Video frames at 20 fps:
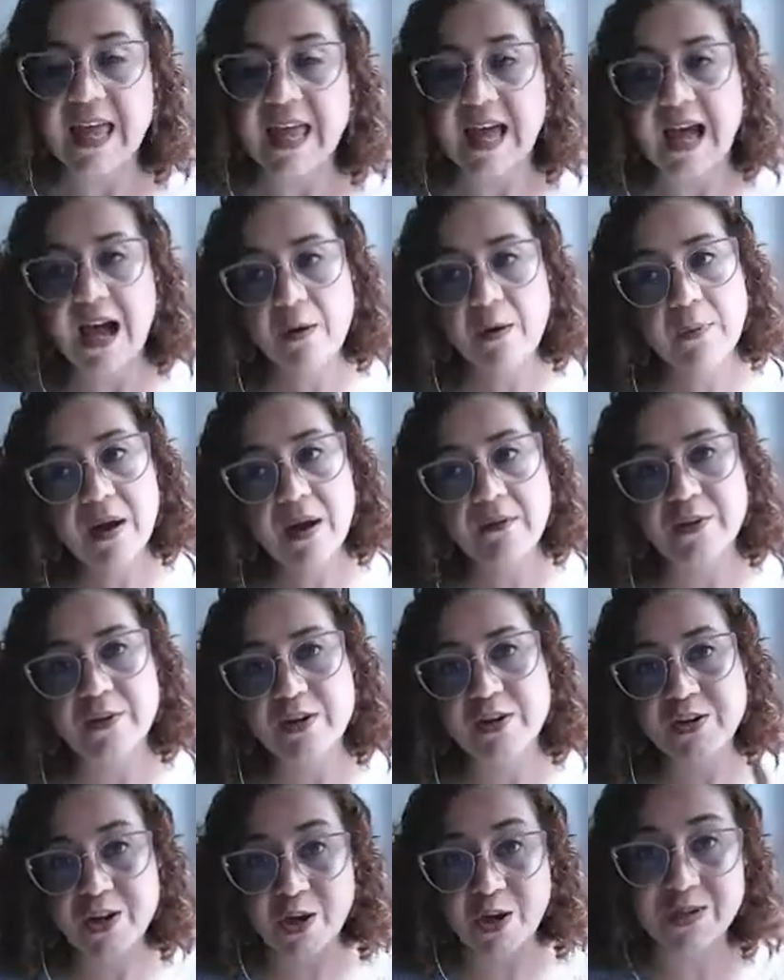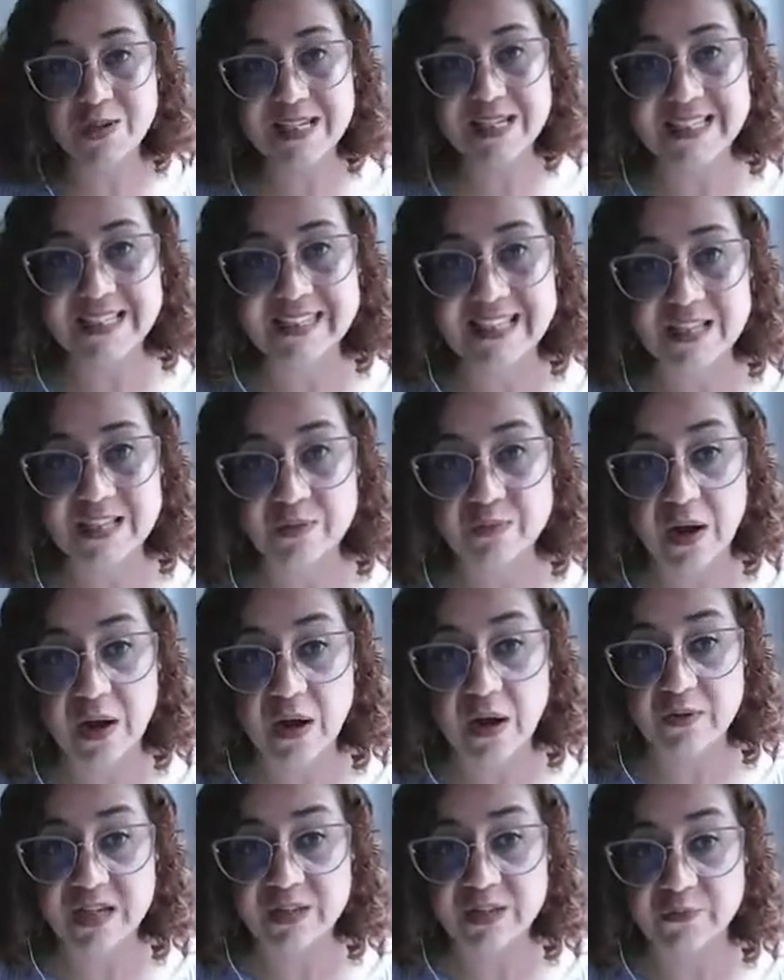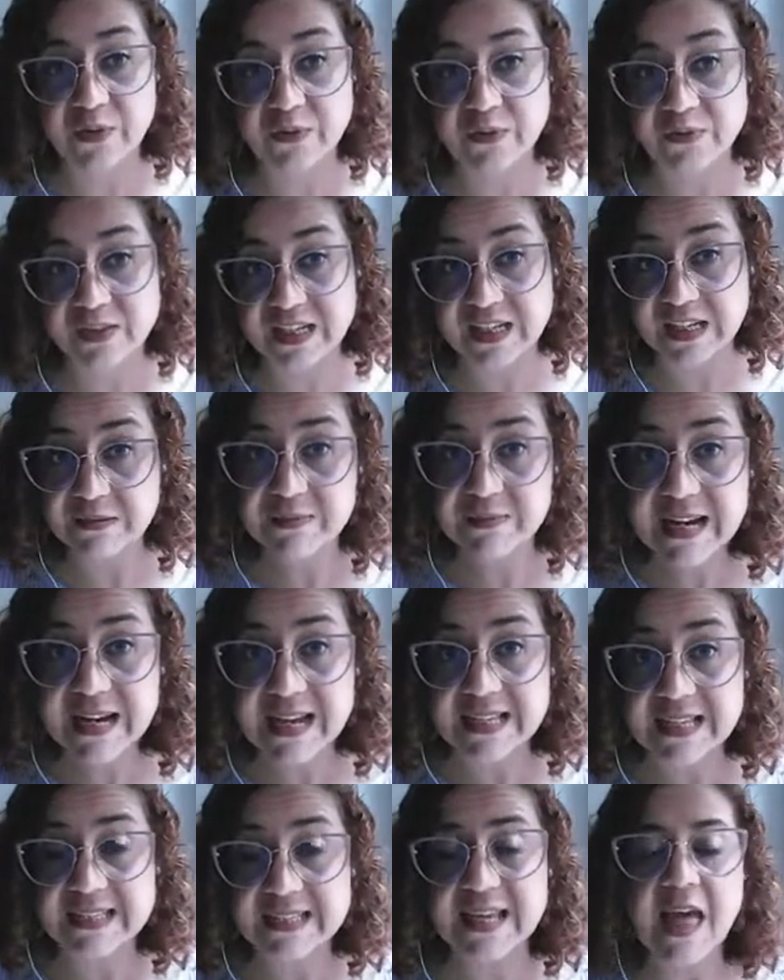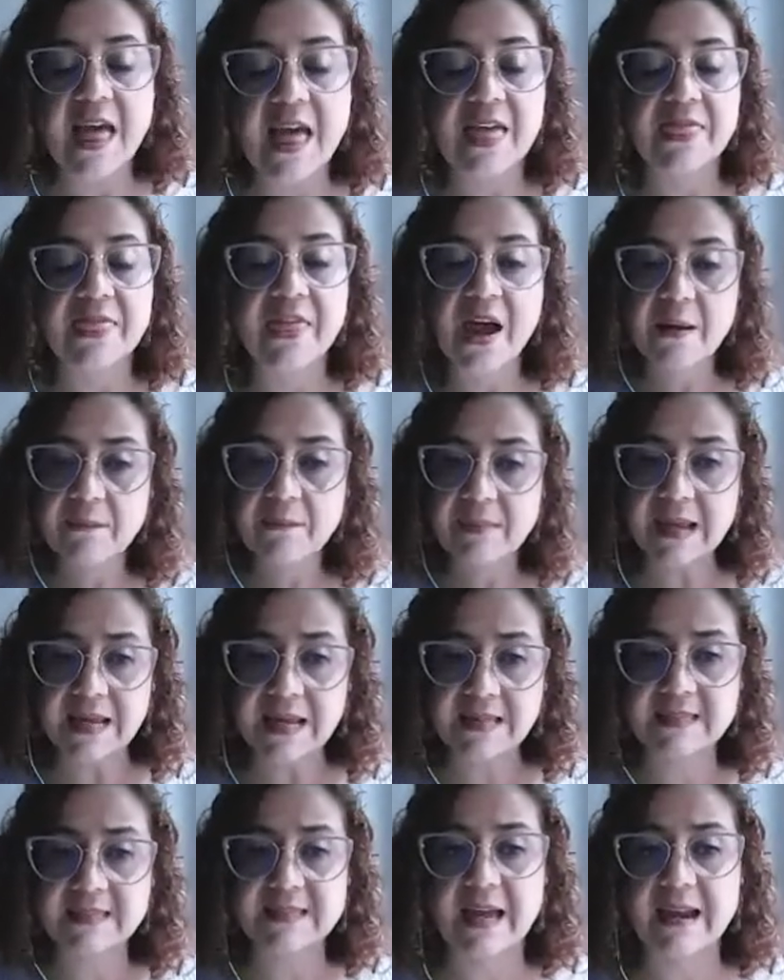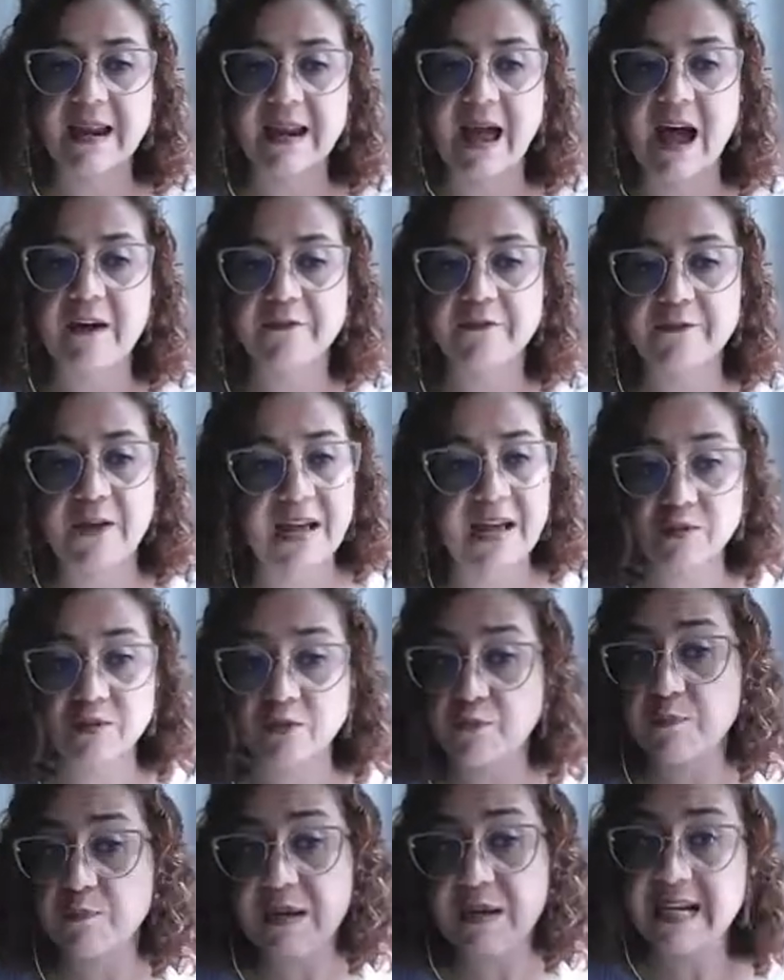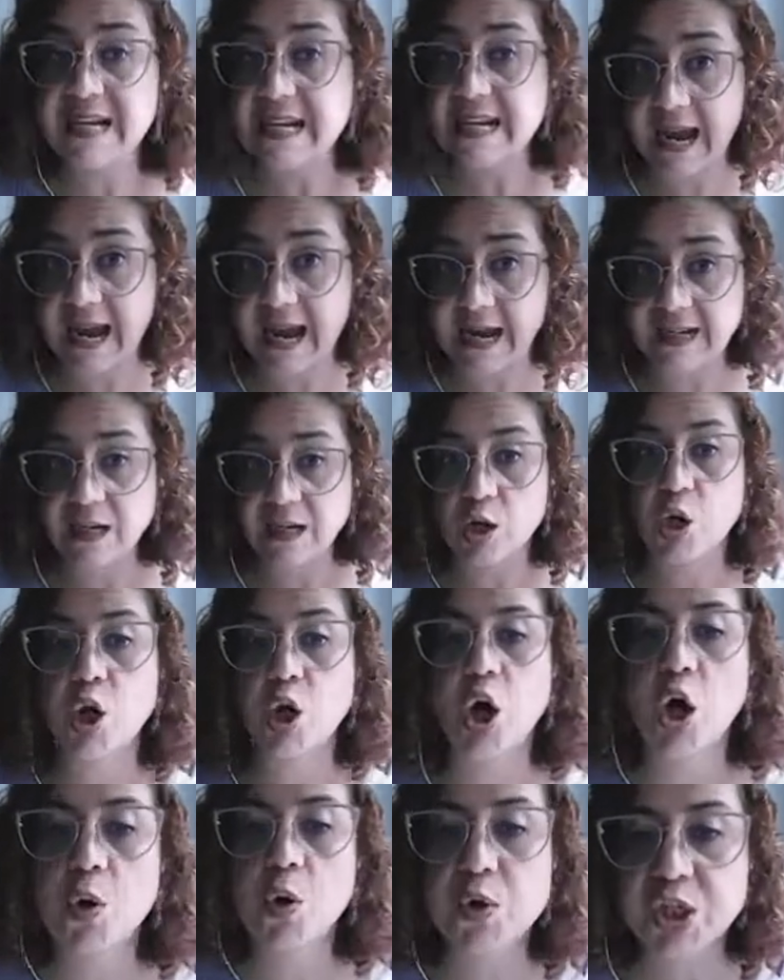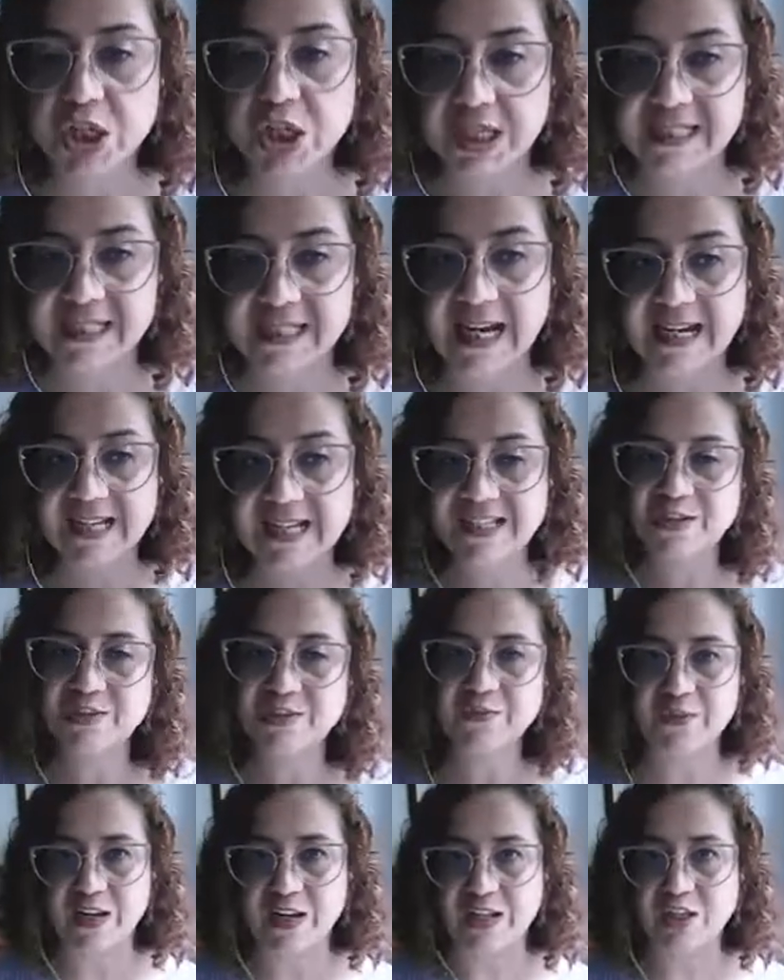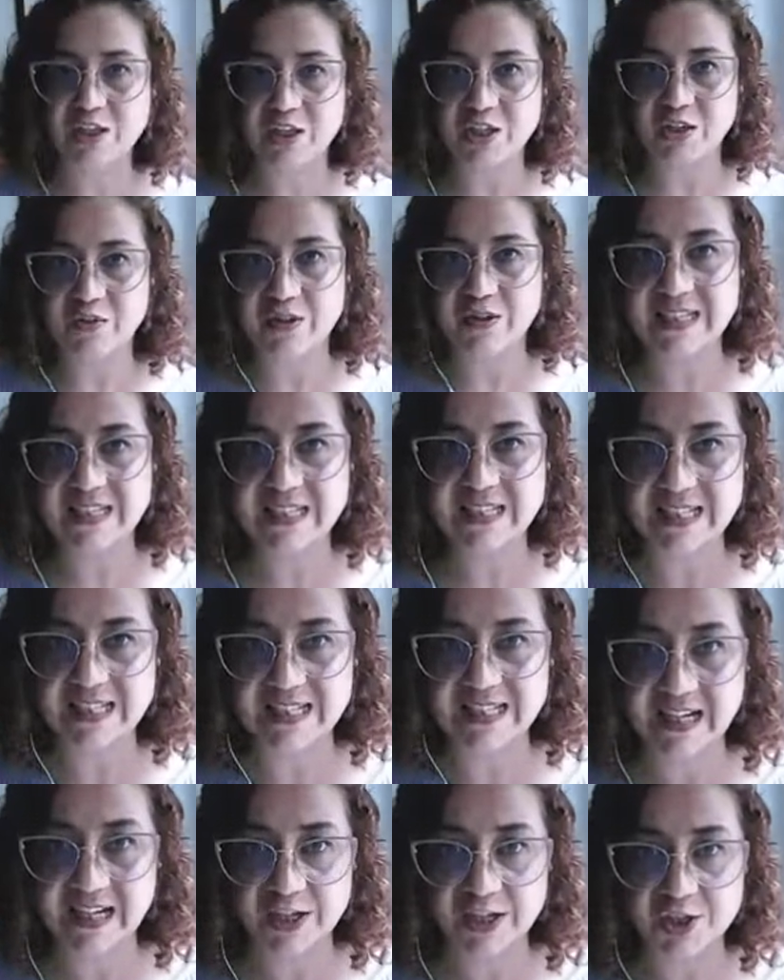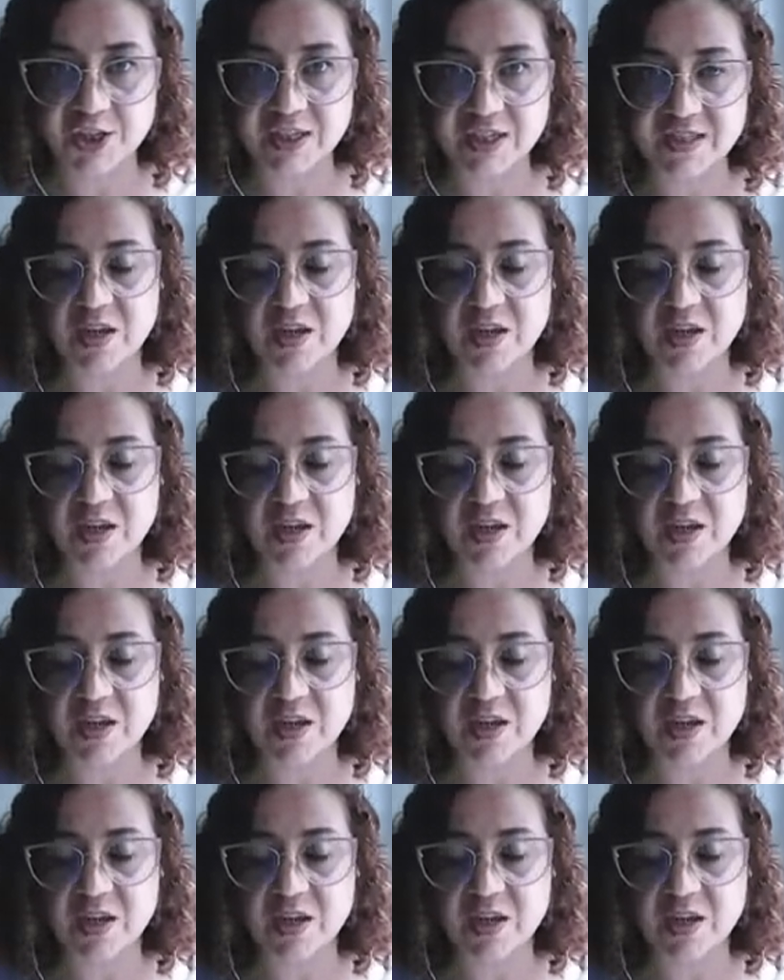However, notice that this round is 15 minutes. That means that as of minute 9, coaches can intervene too in the discussion.